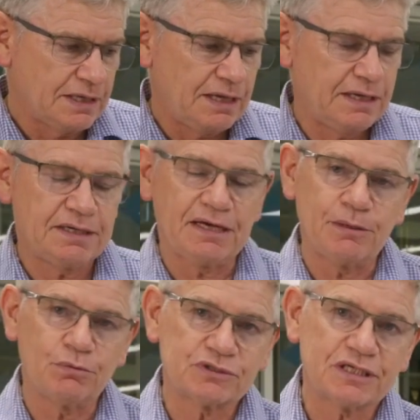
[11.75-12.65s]
It
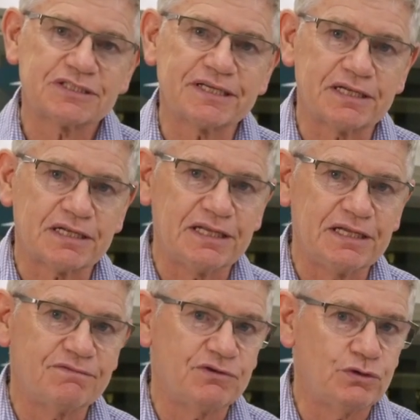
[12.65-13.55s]
enables us to get a
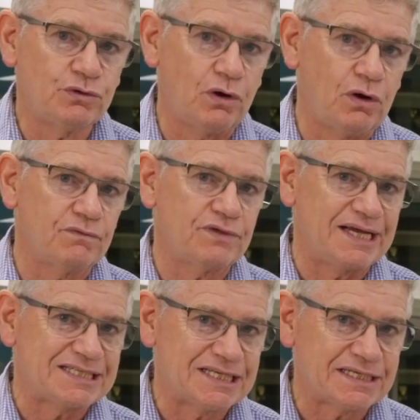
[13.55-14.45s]
clear view of the
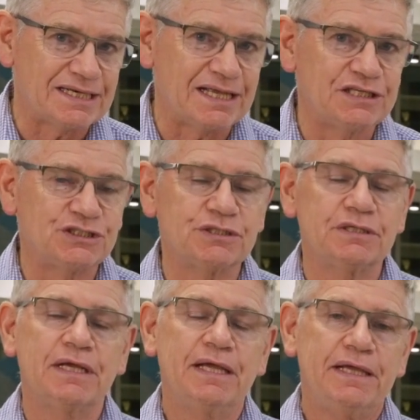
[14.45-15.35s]

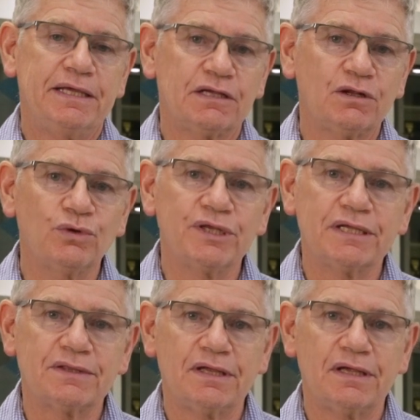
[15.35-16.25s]
articulation,
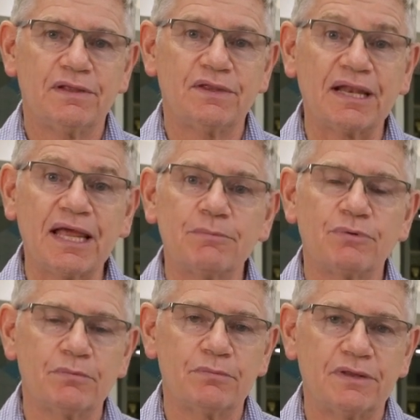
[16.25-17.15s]
including the
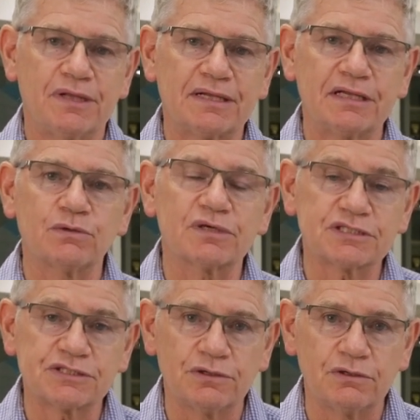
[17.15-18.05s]
labrum and the glenoid
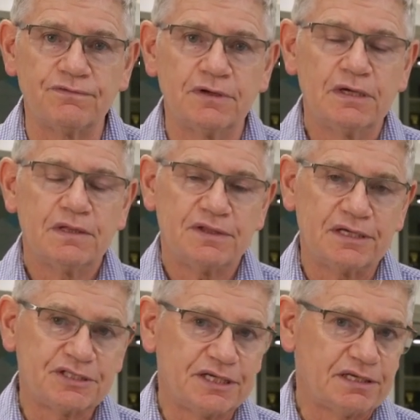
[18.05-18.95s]
itself. The
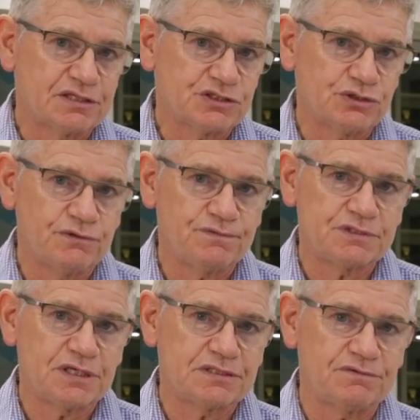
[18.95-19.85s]
articular
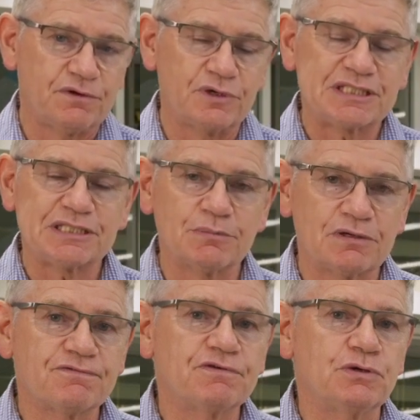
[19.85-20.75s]
surface has a very
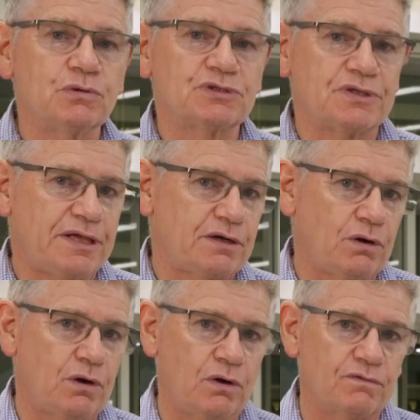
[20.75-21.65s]
similar feel to that
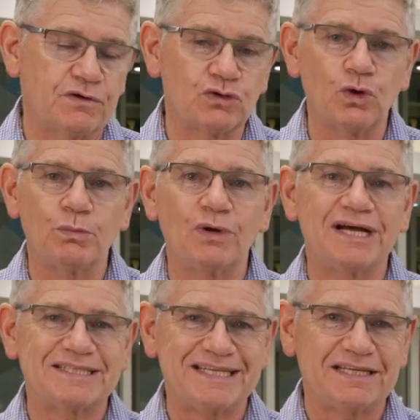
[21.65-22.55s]
of a normal
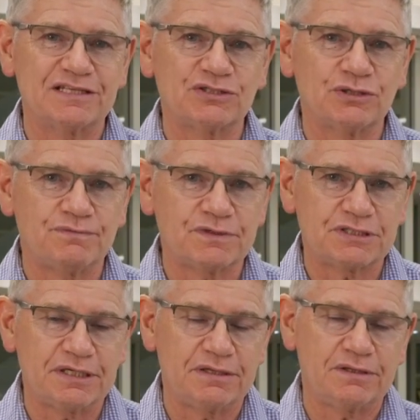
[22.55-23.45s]
articular
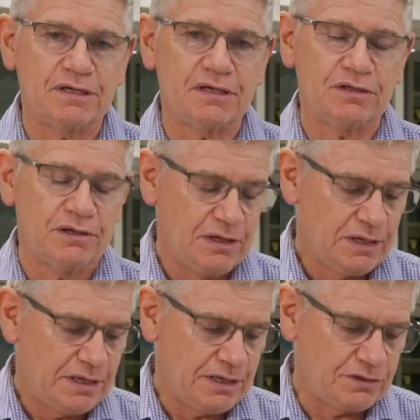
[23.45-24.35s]
surface in the
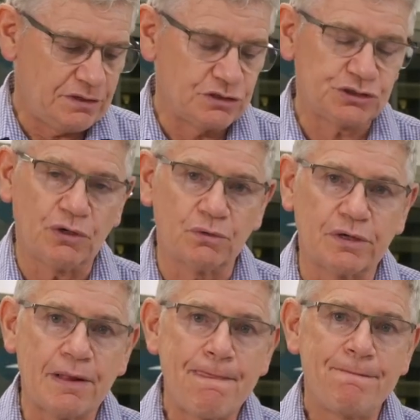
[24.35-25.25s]

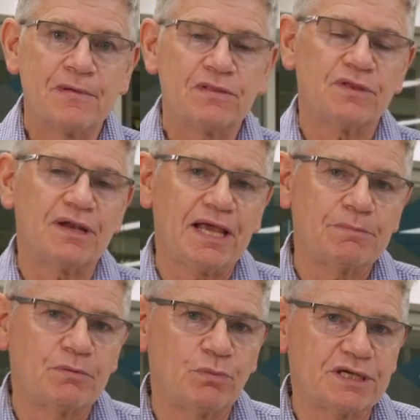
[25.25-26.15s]
shoulder. The
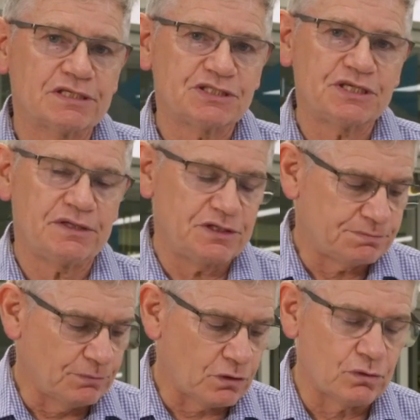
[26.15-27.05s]
labrum we can see in this
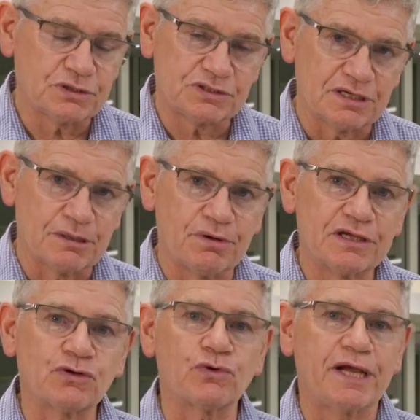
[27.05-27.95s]
model is deliberately
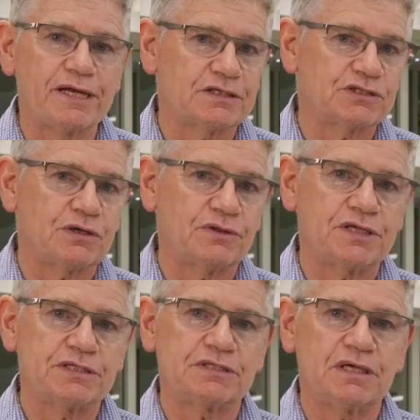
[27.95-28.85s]
created, so
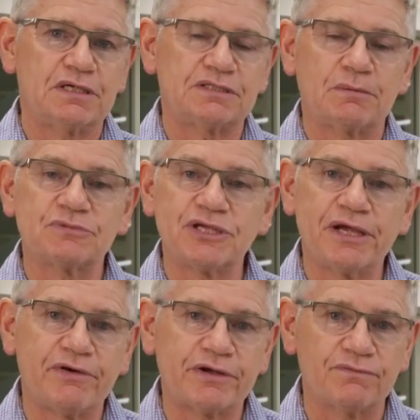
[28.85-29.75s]
there's some
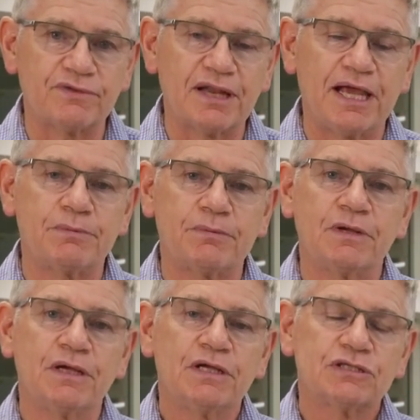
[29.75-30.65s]
tearing of the labrum,
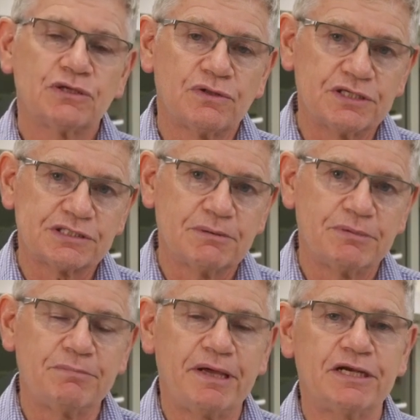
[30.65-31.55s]
so this can
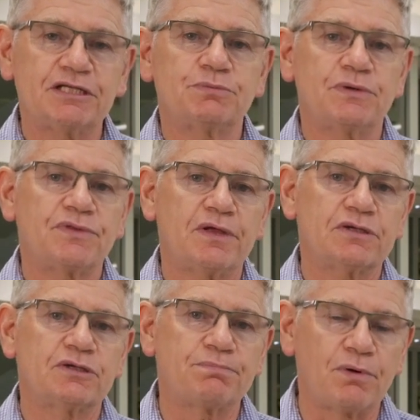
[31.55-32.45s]
be managed with
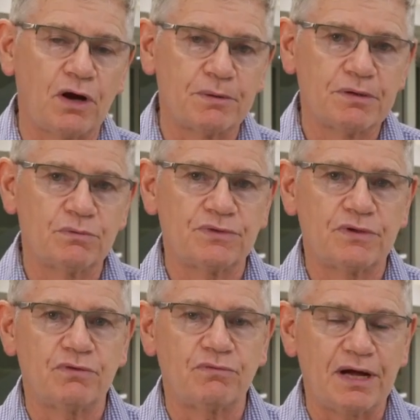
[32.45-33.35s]
a debridement, with
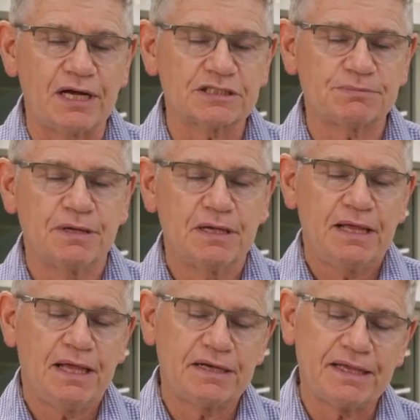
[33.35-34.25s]
a rasp
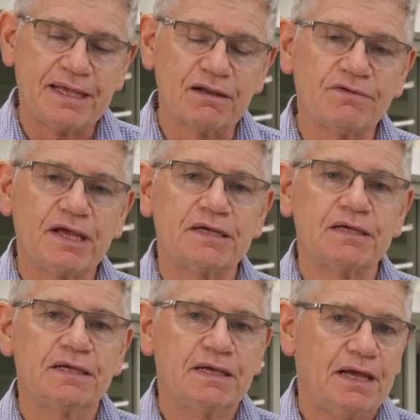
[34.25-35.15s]
and an
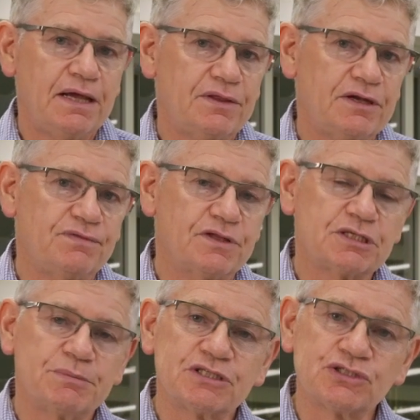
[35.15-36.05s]
elevator, and then for this
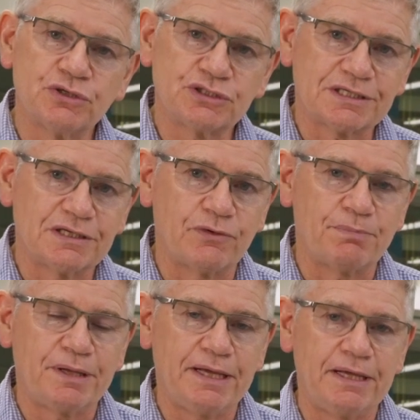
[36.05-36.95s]
to be surgically
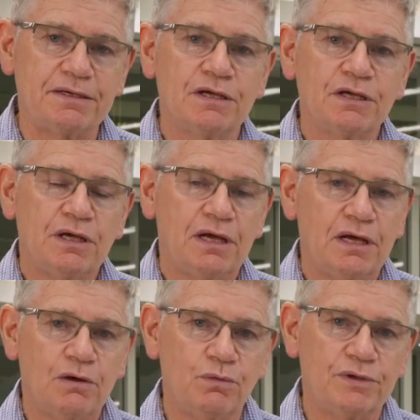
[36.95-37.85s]
repaired
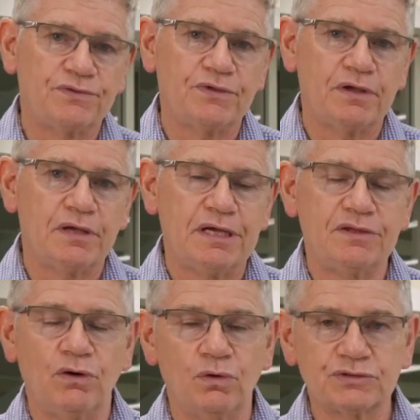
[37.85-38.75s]
with
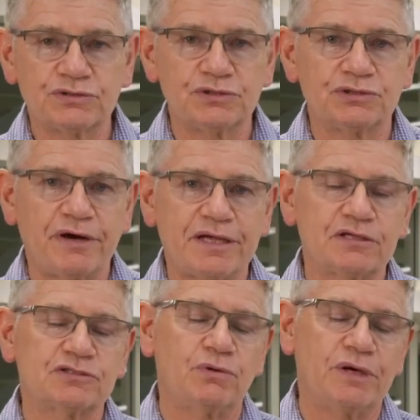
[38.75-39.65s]
either all suture
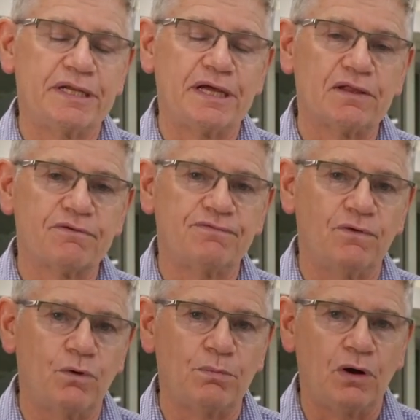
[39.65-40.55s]
anchors or any other
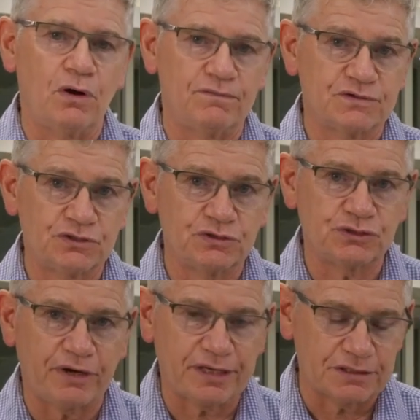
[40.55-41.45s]
form of
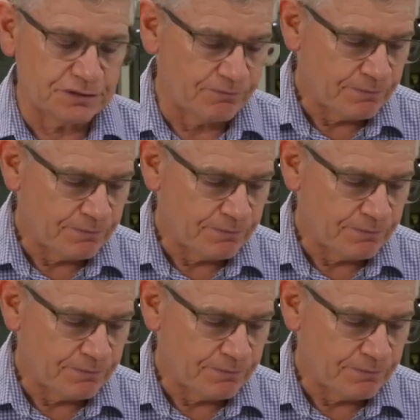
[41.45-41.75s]
suture anchors.